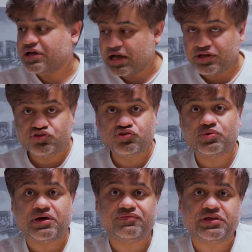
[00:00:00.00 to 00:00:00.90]
I do
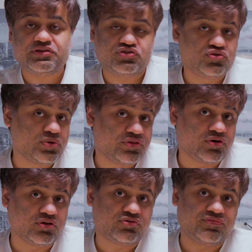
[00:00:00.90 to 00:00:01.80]
have the two other
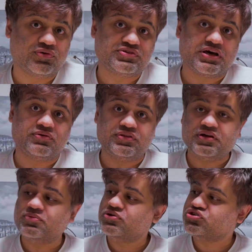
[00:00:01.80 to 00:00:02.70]
Ultra phones out
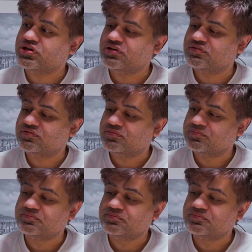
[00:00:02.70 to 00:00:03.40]
there, which is